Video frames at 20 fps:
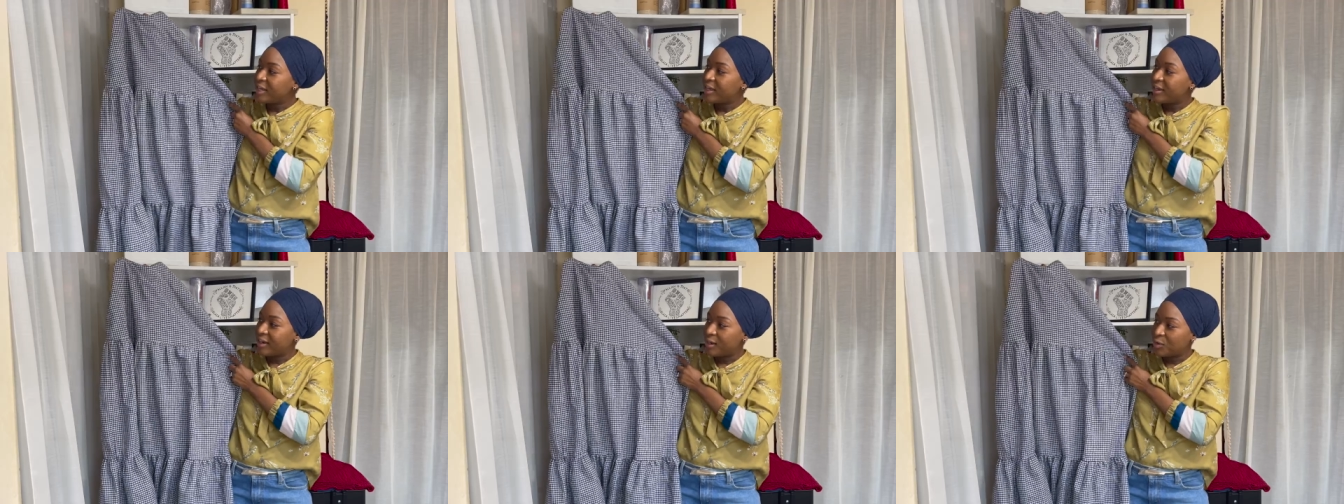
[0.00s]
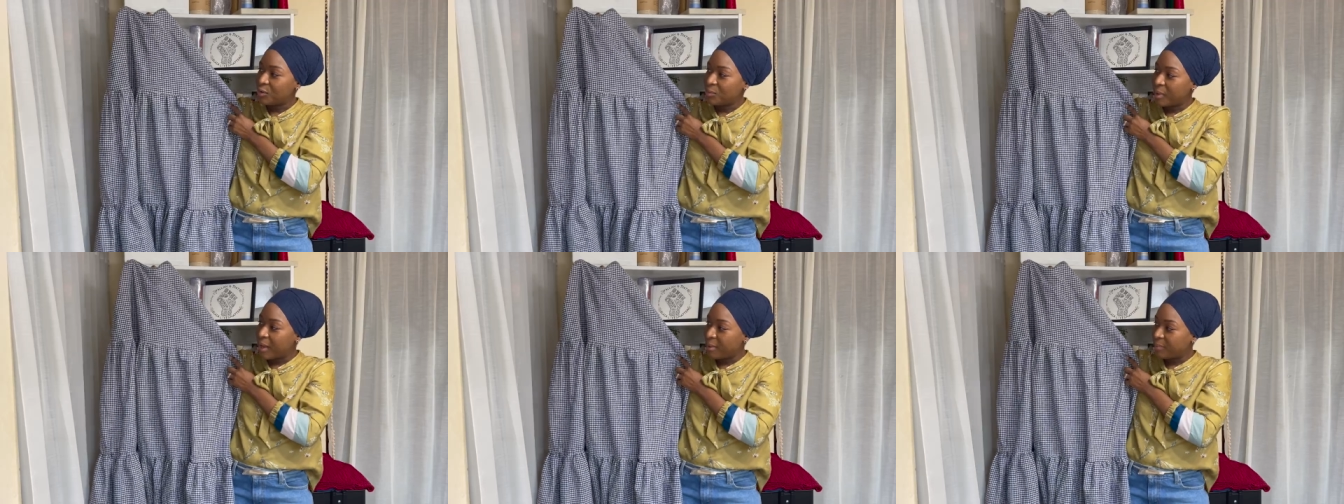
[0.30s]
and
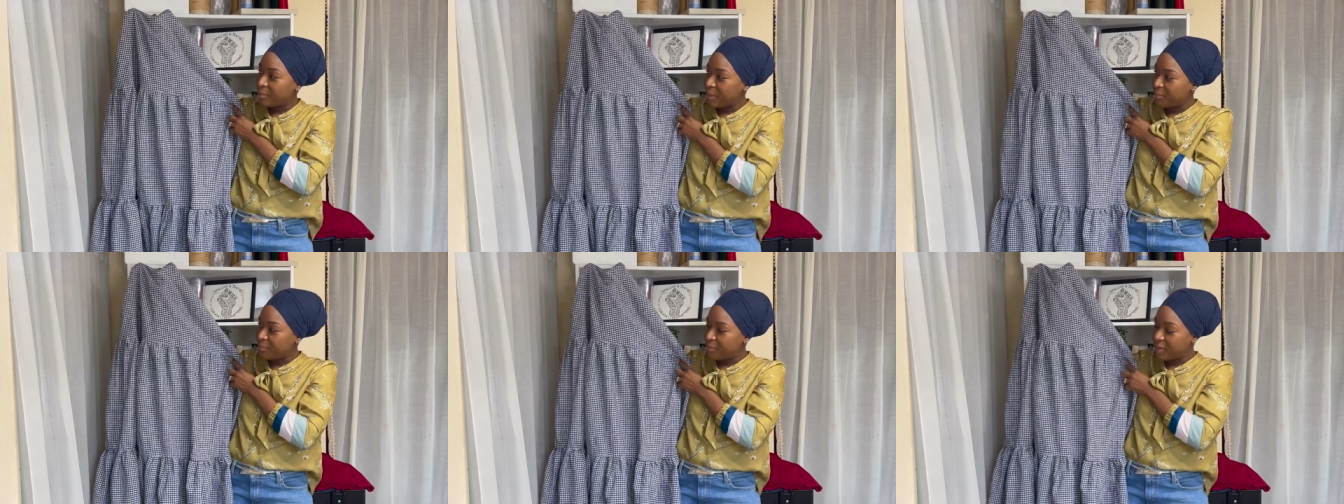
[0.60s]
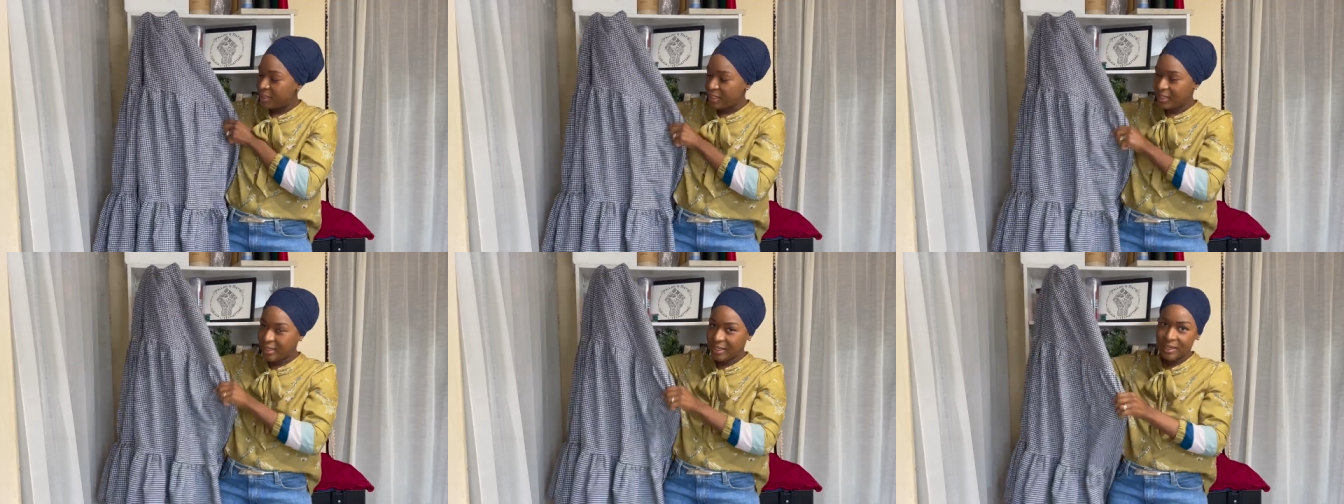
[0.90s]
I'll pop up
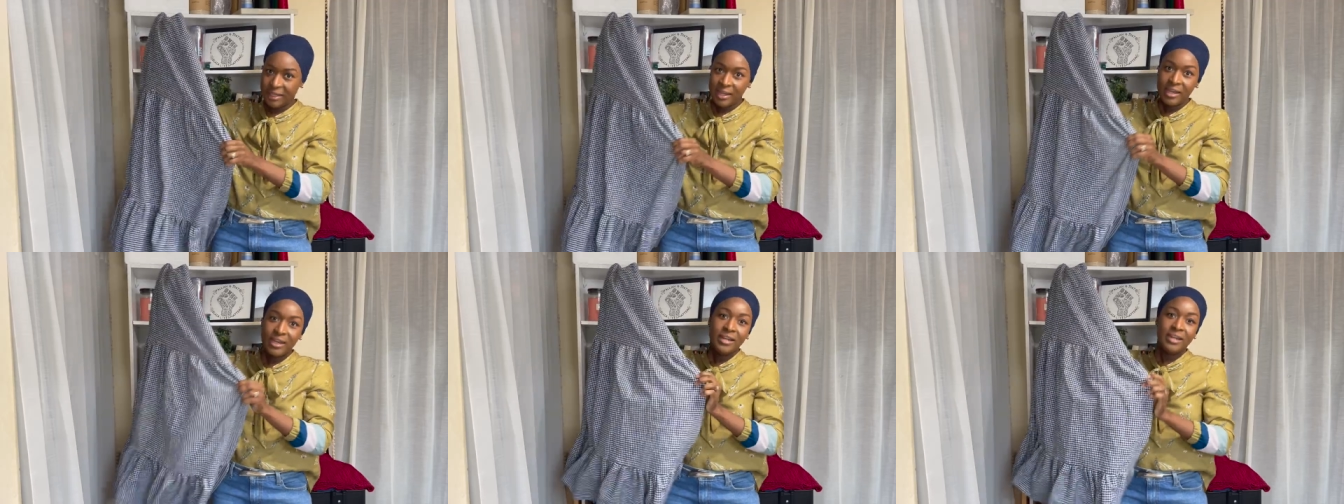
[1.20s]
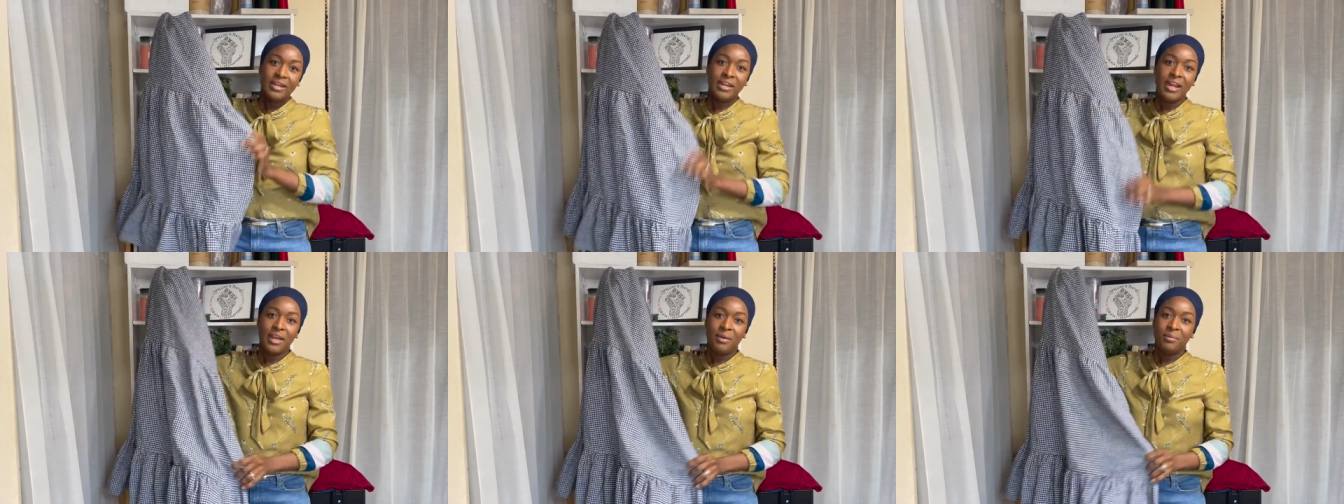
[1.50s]
the
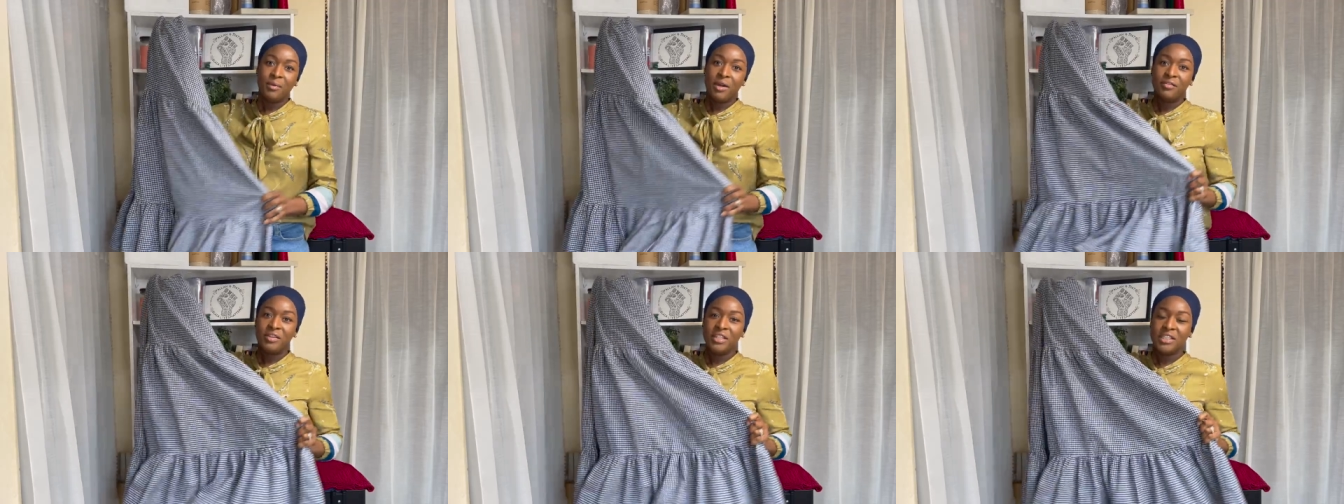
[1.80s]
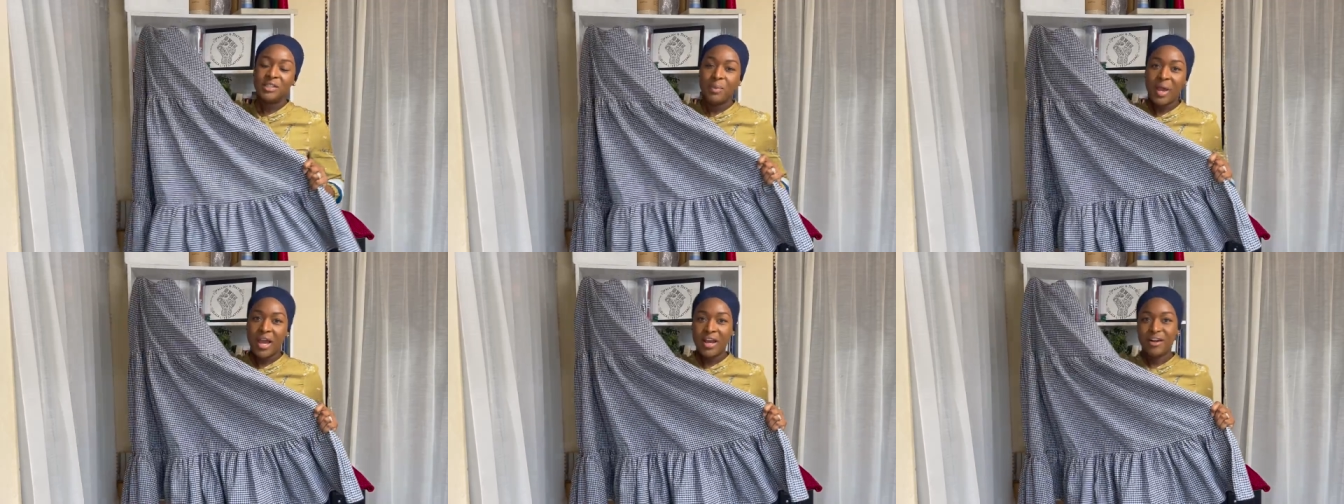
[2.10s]
name of
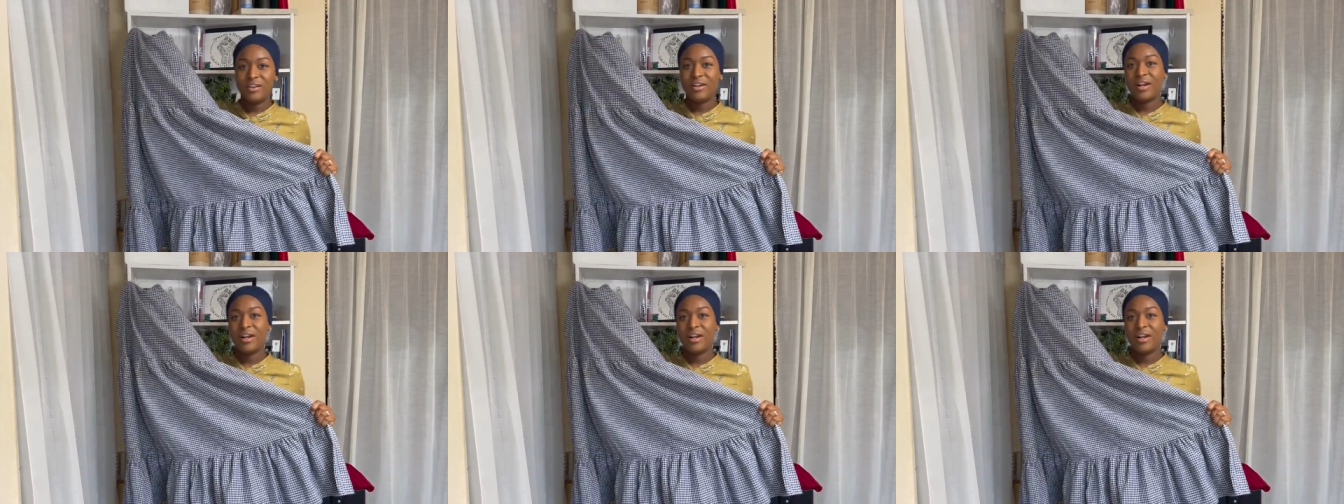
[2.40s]
this pattern